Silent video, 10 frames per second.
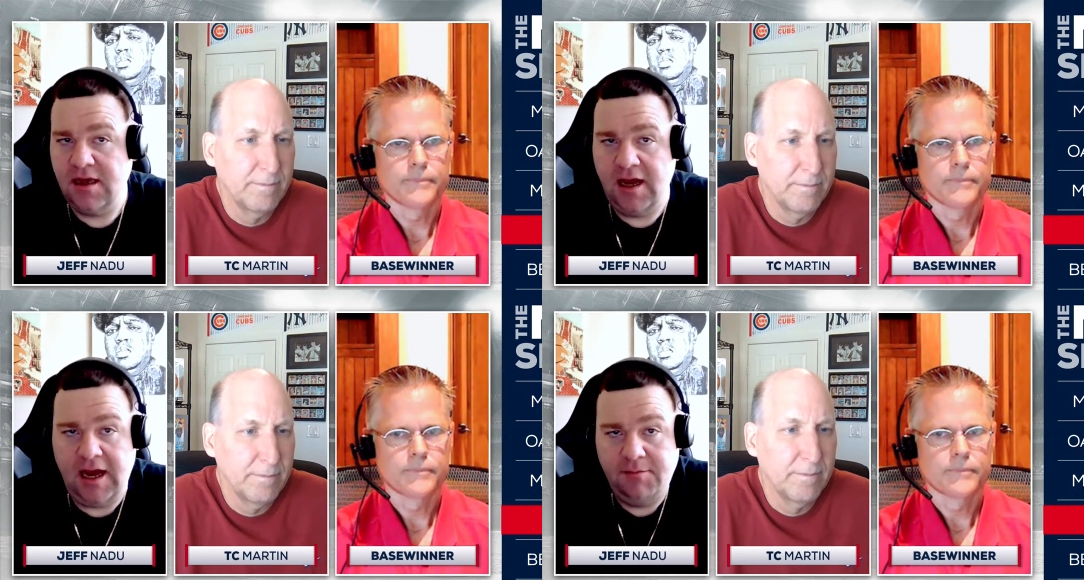
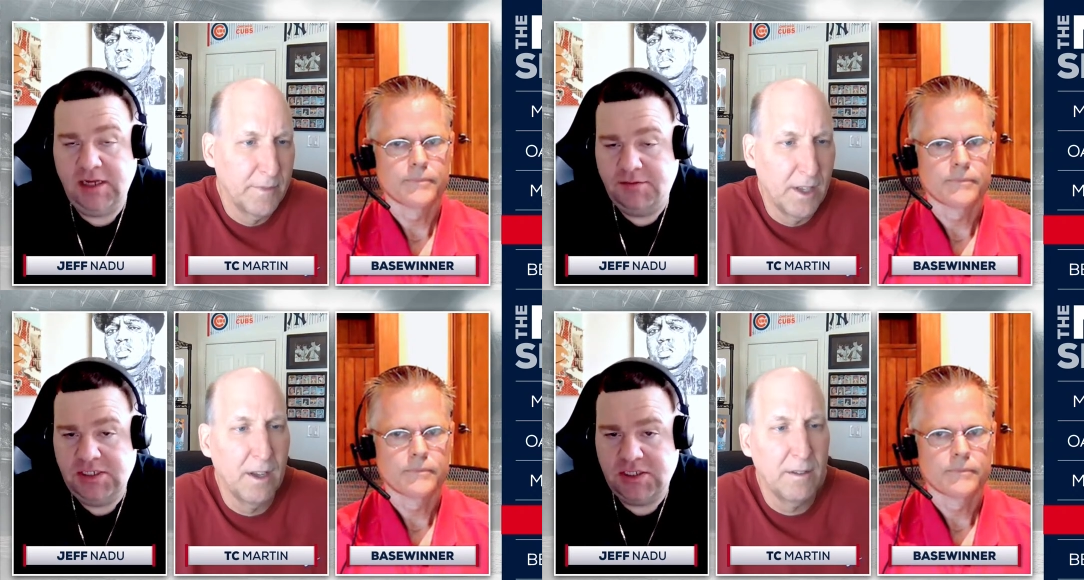Speaker 1: I
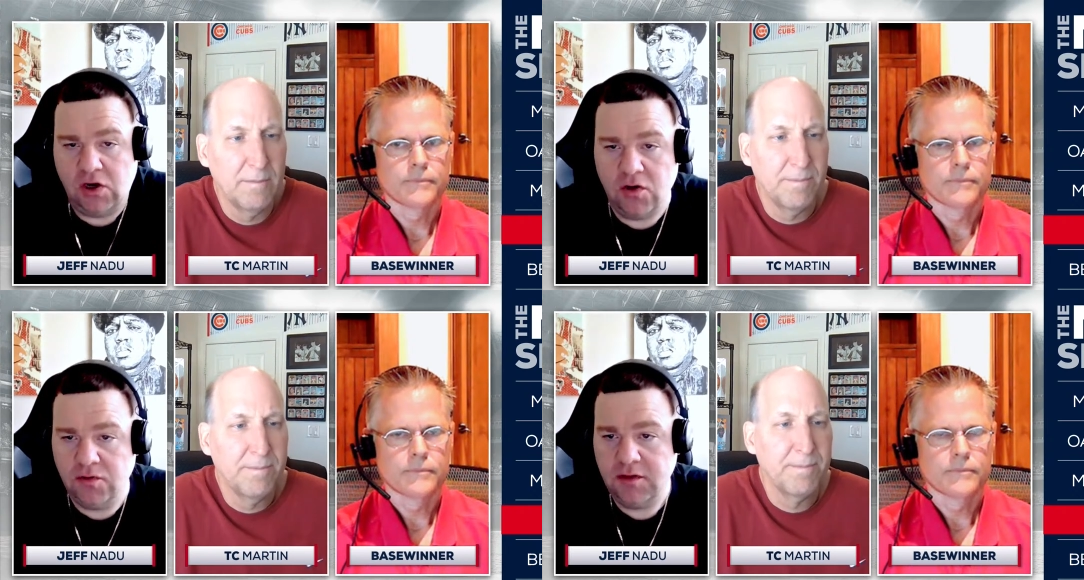just
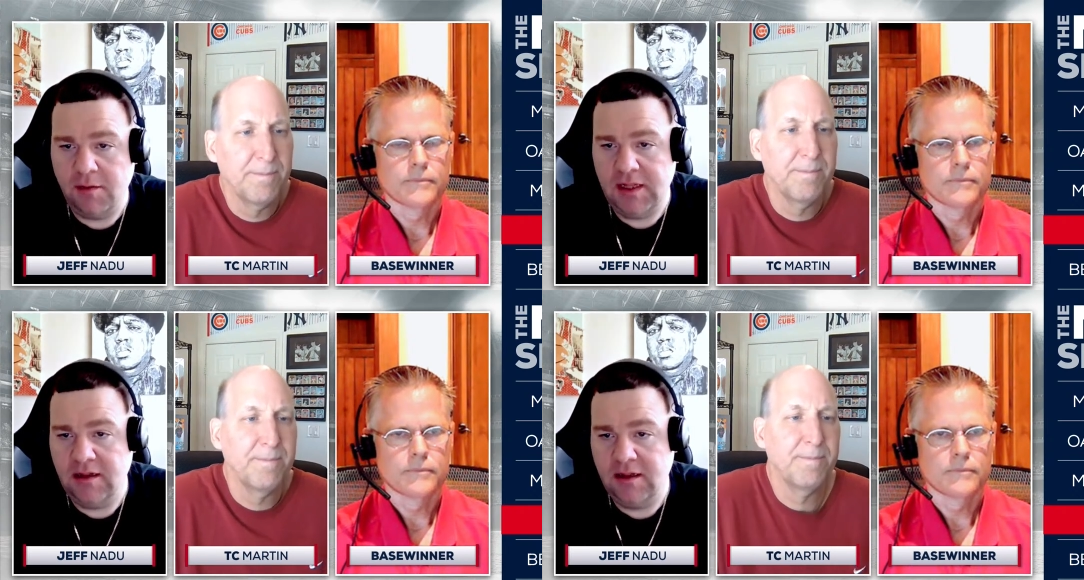don't.
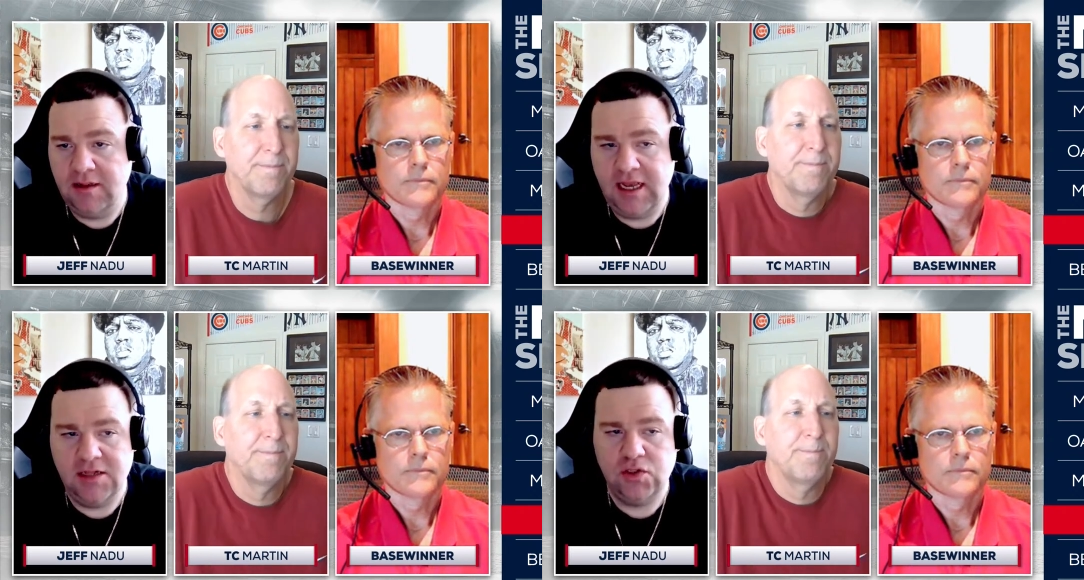I mean, they're
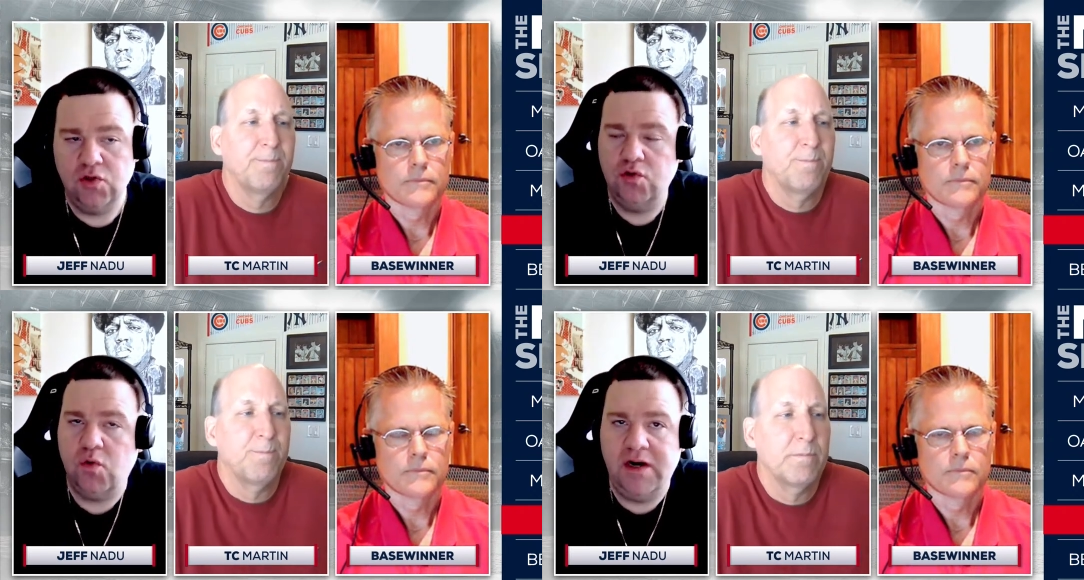hitting
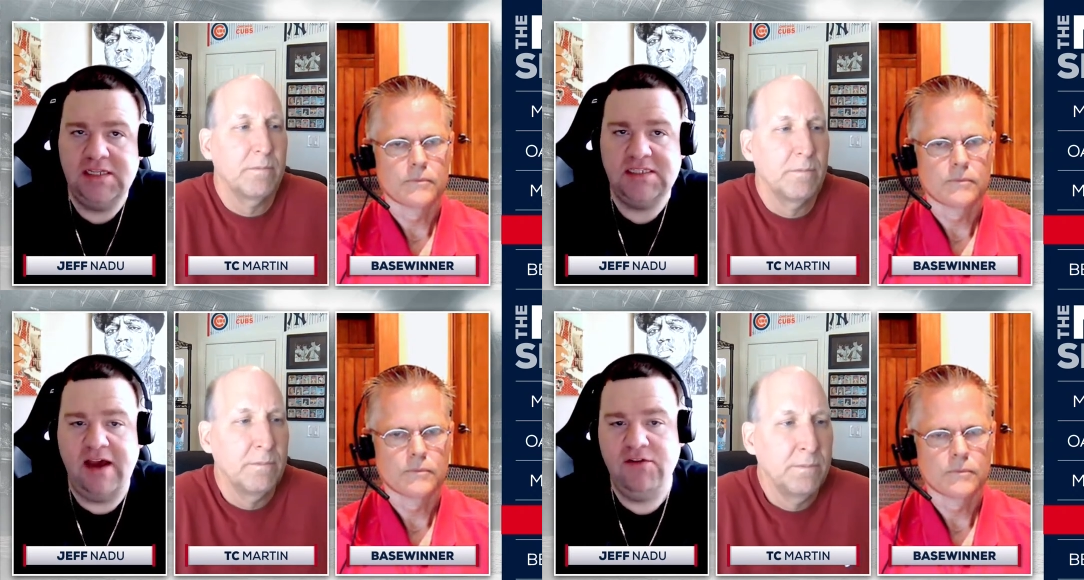
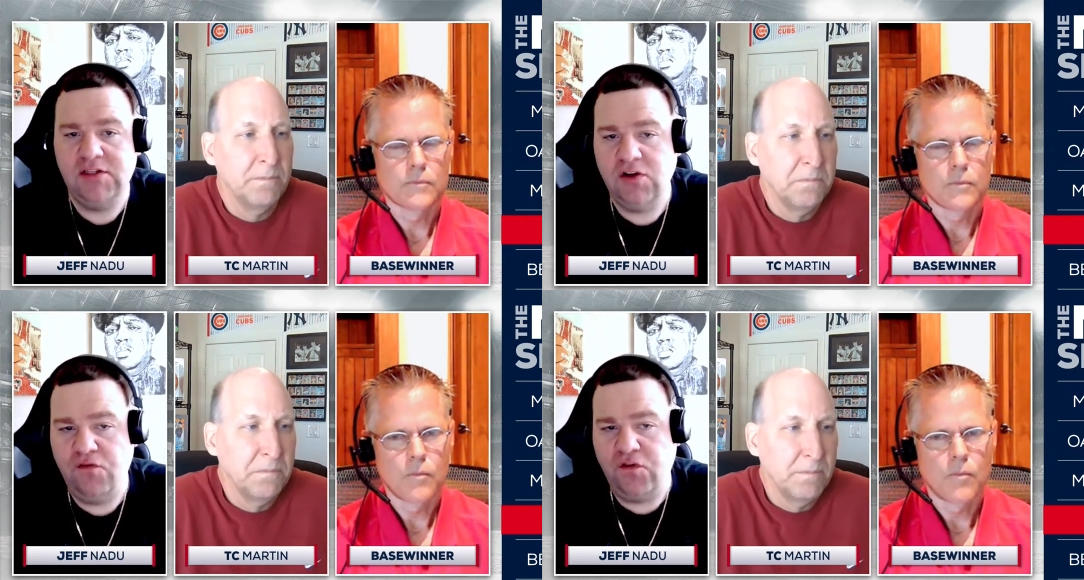
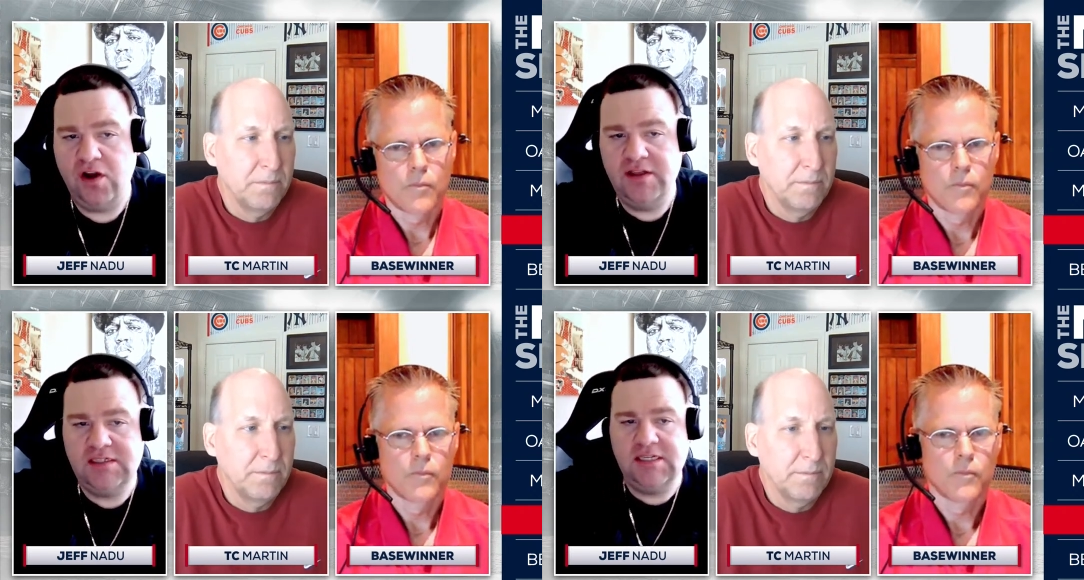227 so
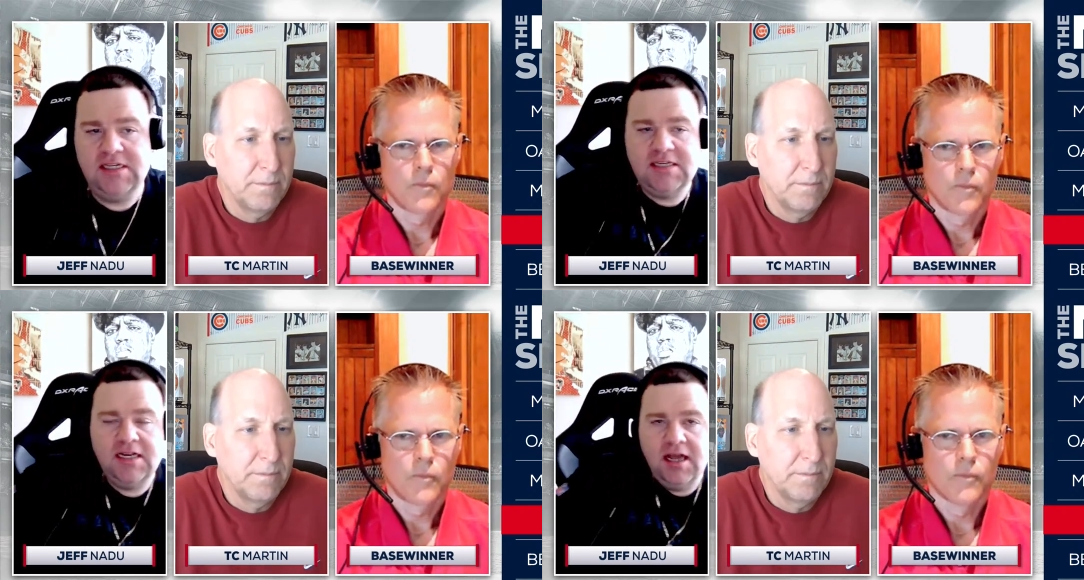far this
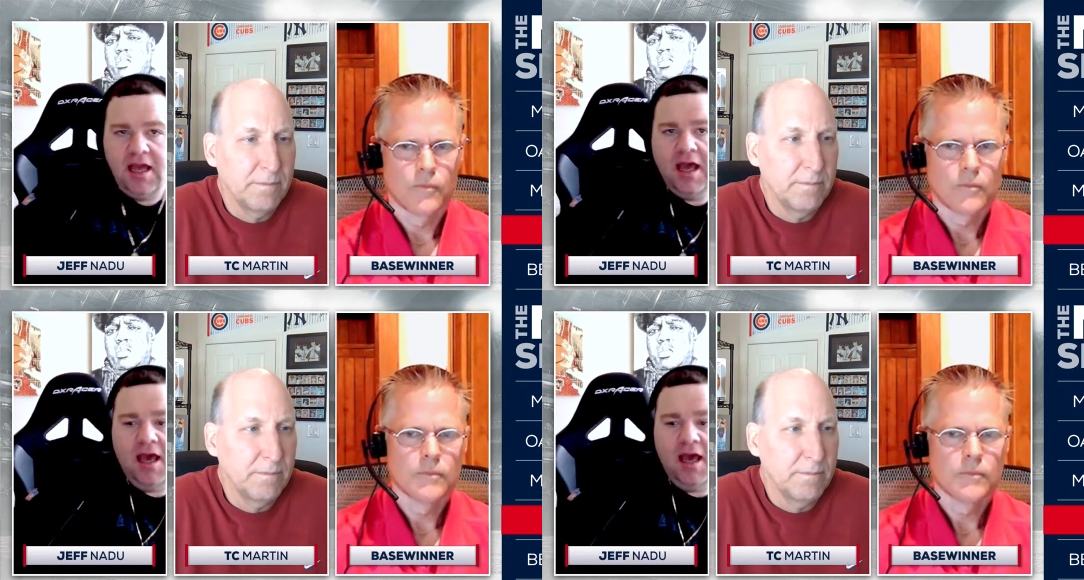season.